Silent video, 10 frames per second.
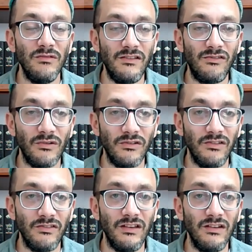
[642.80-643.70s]

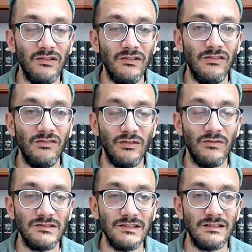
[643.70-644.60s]
resources and goods and
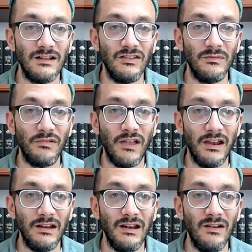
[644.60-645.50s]
services on the
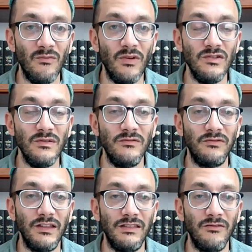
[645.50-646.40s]
planet. And when you
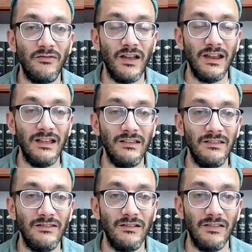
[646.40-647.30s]
inflate the
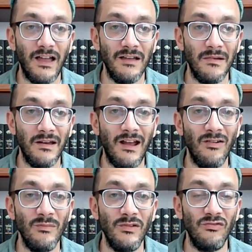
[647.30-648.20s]
finances to lie about
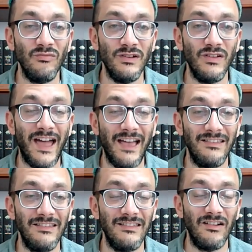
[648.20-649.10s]
how much real
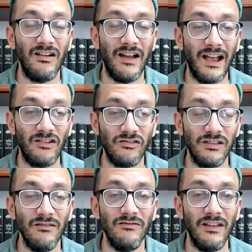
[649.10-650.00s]
assets are
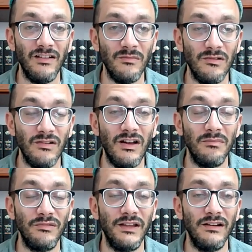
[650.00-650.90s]
actually available
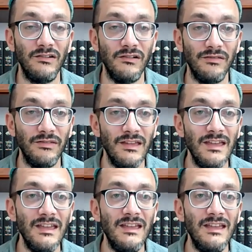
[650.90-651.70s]
on planet Earth,